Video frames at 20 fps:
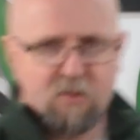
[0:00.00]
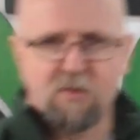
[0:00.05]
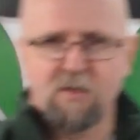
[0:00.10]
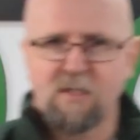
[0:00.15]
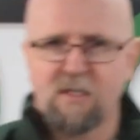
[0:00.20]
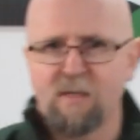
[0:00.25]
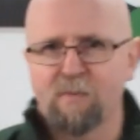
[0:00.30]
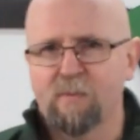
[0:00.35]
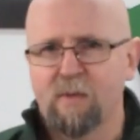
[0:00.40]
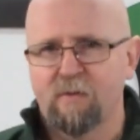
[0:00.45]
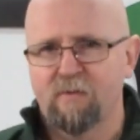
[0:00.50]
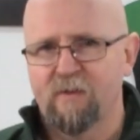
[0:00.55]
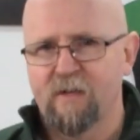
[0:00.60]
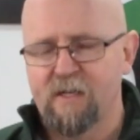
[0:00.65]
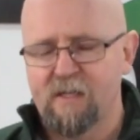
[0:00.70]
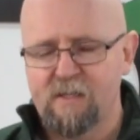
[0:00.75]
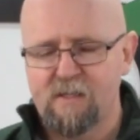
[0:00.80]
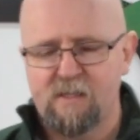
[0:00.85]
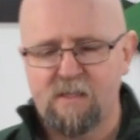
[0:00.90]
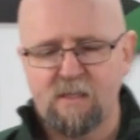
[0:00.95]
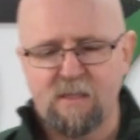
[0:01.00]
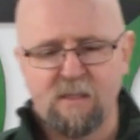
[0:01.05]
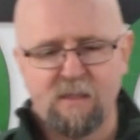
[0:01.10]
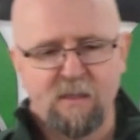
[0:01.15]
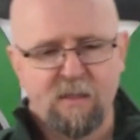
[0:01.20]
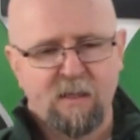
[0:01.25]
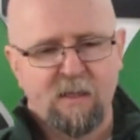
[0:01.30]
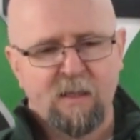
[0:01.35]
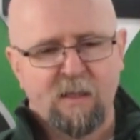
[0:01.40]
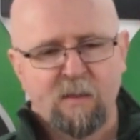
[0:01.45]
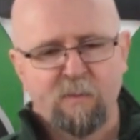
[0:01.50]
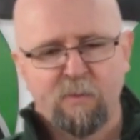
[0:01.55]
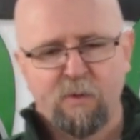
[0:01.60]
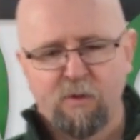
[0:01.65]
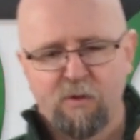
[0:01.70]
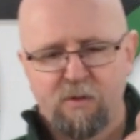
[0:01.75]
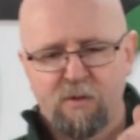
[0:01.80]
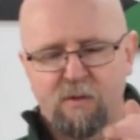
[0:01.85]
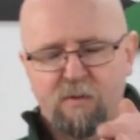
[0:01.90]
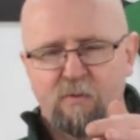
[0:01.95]
a simple vase,
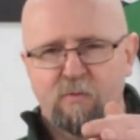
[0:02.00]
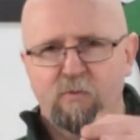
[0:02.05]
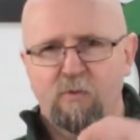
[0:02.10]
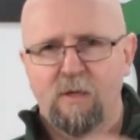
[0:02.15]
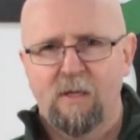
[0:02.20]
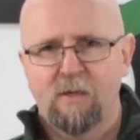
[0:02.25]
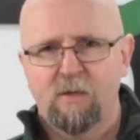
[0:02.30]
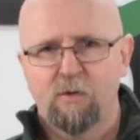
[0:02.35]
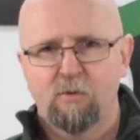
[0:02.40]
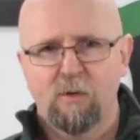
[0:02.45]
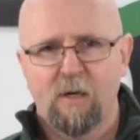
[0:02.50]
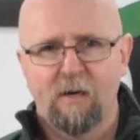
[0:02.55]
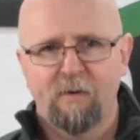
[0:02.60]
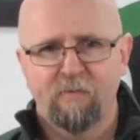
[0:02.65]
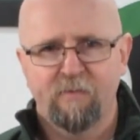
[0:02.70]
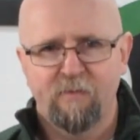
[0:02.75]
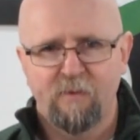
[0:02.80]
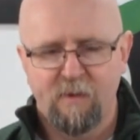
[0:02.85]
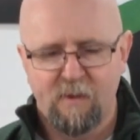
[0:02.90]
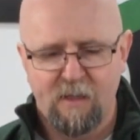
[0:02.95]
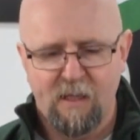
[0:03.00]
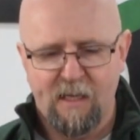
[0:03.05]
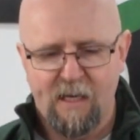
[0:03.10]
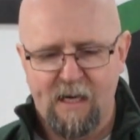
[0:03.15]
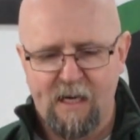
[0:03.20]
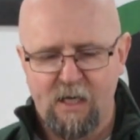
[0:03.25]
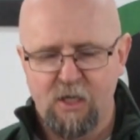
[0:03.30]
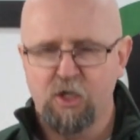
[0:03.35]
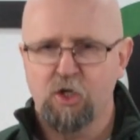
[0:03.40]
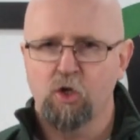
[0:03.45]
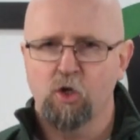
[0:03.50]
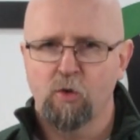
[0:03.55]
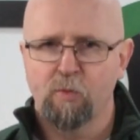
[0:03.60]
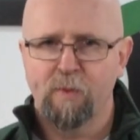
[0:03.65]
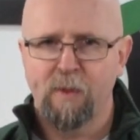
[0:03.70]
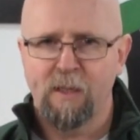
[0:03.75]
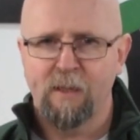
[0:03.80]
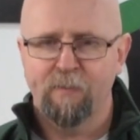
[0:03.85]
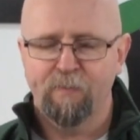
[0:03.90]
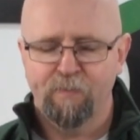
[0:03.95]
but we do have the large
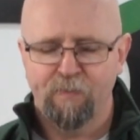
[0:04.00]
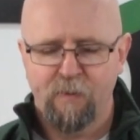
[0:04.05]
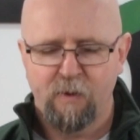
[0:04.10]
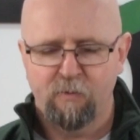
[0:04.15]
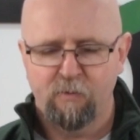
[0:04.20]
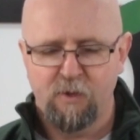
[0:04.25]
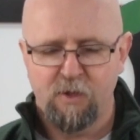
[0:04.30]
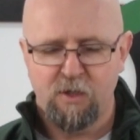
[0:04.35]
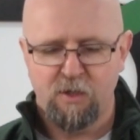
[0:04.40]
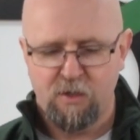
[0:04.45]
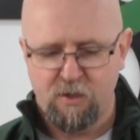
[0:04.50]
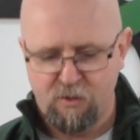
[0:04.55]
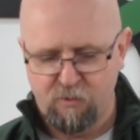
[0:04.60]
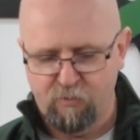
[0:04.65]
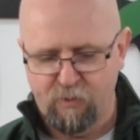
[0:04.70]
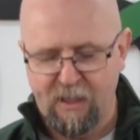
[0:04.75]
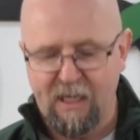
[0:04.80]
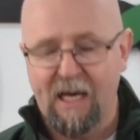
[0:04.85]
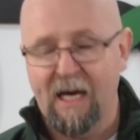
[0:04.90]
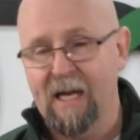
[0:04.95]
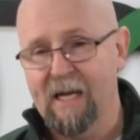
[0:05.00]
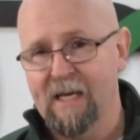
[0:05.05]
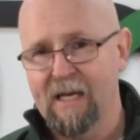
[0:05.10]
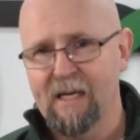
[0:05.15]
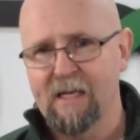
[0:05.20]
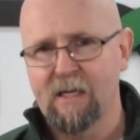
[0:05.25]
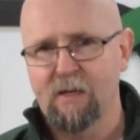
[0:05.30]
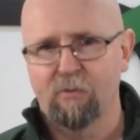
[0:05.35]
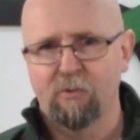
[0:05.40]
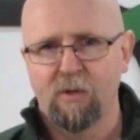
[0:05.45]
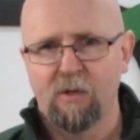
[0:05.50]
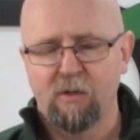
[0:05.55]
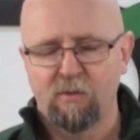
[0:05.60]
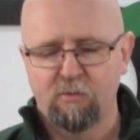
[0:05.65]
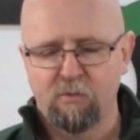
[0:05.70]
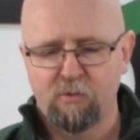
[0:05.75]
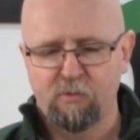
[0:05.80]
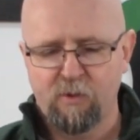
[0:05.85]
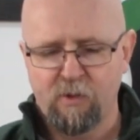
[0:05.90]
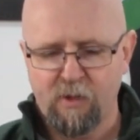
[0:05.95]
opening which we can get down
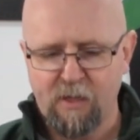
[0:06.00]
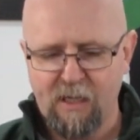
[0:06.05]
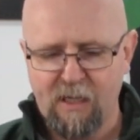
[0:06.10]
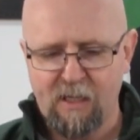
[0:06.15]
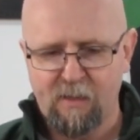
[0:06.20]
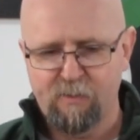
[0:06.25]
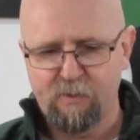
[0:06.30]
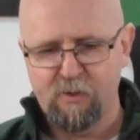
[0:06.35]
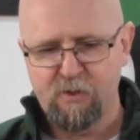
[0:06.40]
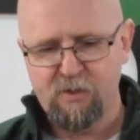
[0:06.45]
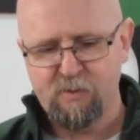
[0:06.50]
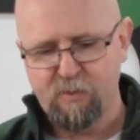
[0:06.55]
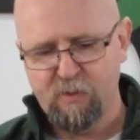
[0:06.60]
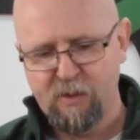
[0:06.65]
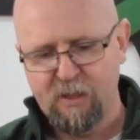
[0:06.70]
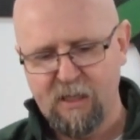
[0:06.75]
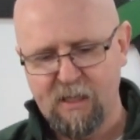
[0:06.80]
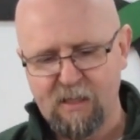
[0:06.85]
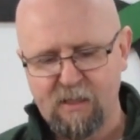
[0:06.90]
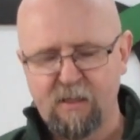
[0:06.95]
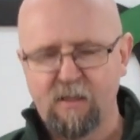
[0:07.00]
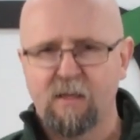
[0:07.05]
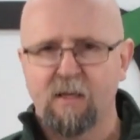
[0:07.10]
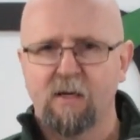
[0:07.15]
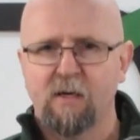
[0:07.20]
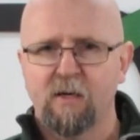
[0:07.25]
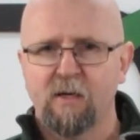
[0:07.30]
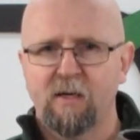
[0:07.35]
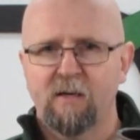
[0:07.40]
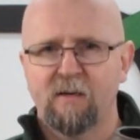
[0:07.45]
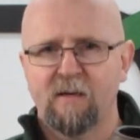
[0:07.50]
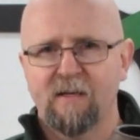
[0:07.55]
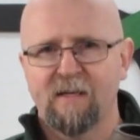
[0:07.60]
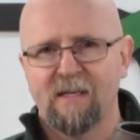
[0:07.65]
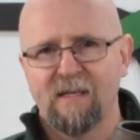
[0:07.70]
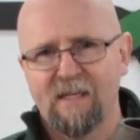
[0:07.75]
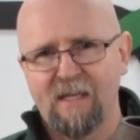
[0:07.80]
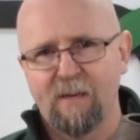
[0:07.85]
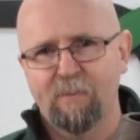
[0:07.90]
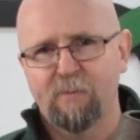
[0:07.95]
into it with our calipers, but again the height and
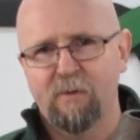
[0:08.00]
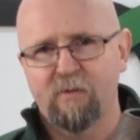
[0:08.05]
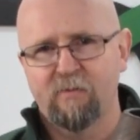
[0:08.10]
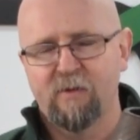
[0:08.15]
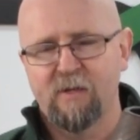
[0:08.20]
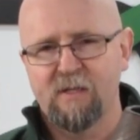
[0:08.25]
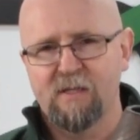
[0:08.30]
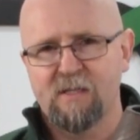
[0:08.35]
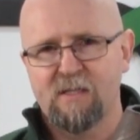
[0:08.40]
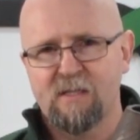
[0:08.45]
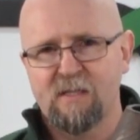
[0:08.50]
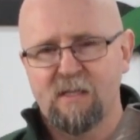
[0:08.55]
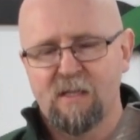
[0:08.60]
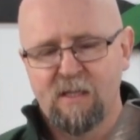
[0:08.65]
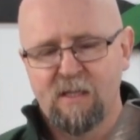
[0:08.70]
the depth of this